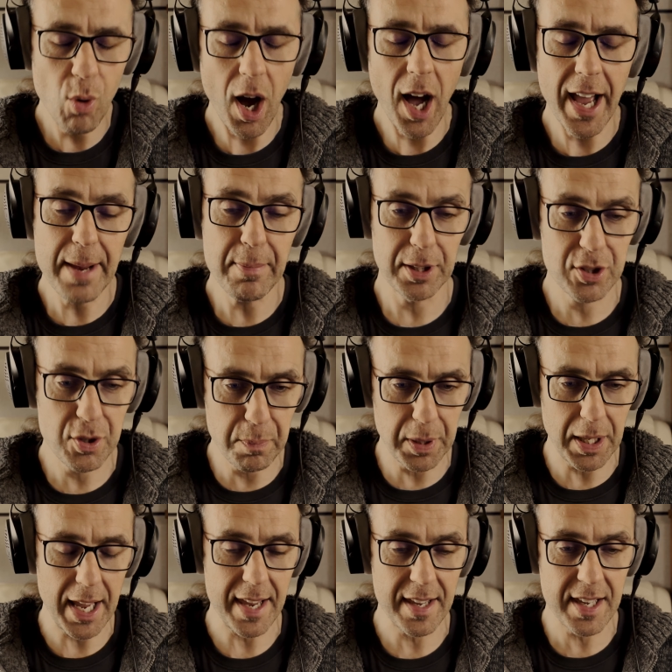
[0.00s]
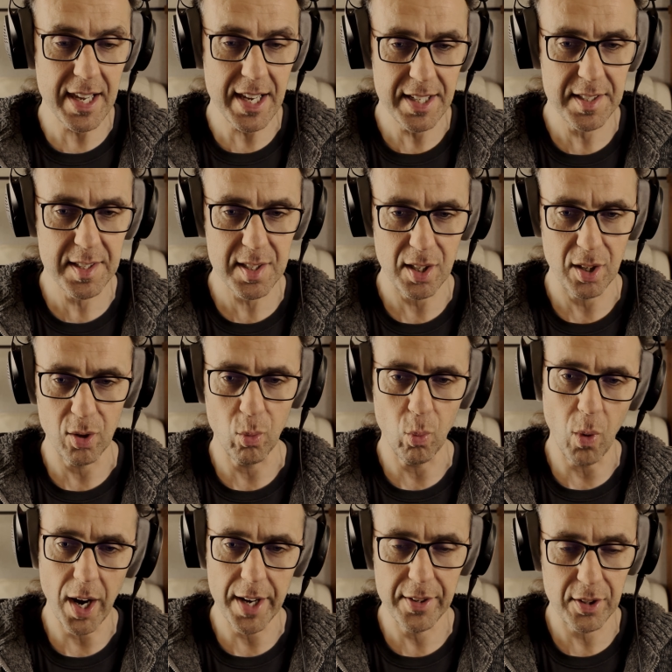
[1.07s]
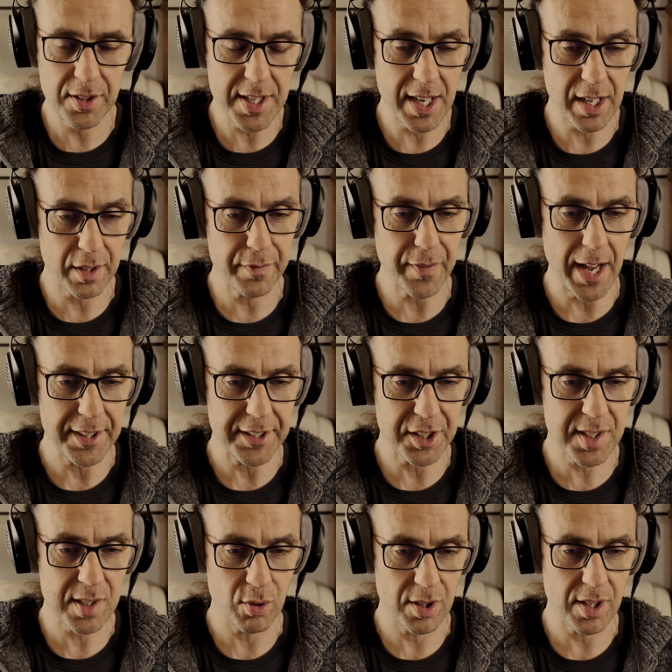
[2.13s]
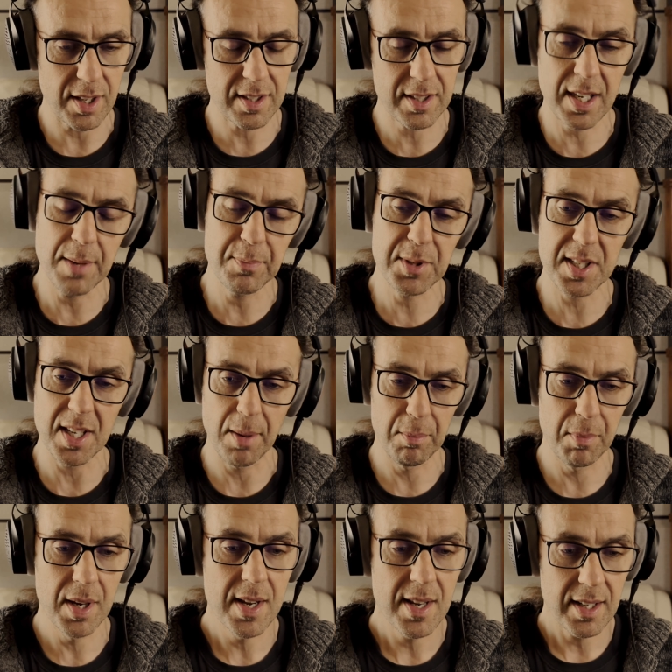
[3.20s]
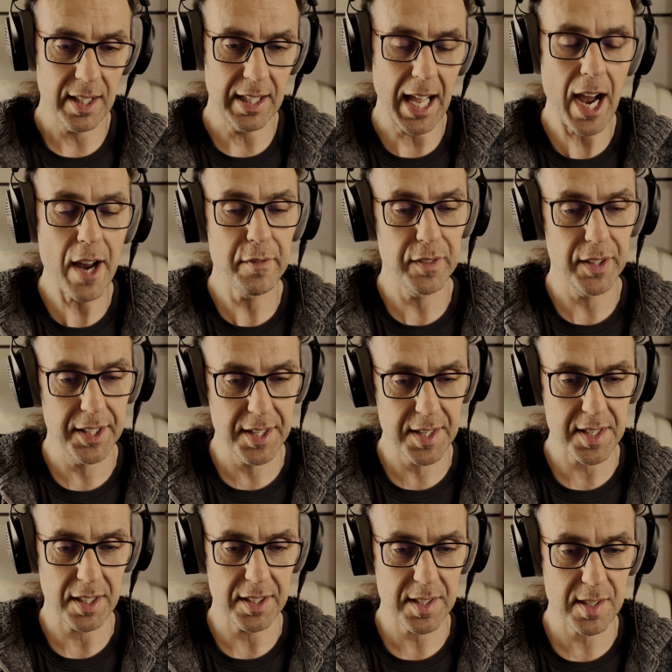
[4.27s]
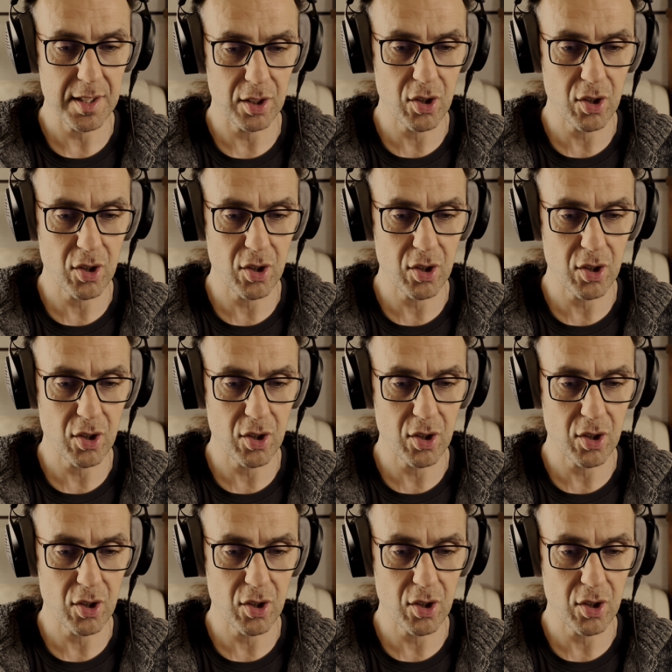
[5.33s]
are able to play keys, so why not take advantage? So it keeps some liveliness and it's not